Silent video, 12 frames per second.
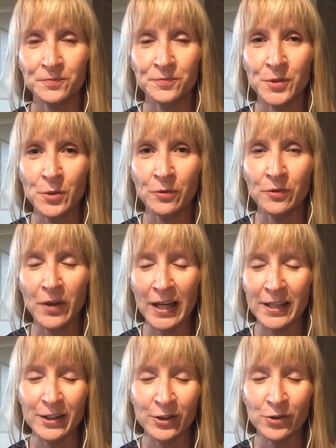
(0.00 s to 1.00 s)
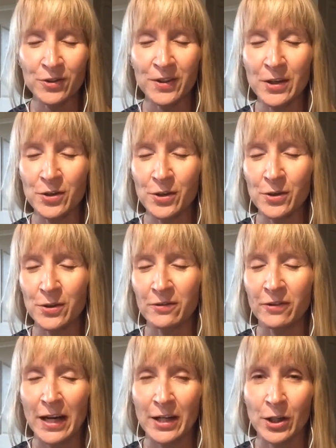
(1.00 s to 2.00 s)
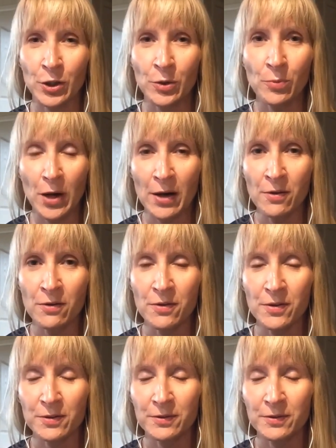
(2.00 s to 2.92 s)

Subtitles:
So finding your center and finding your breath.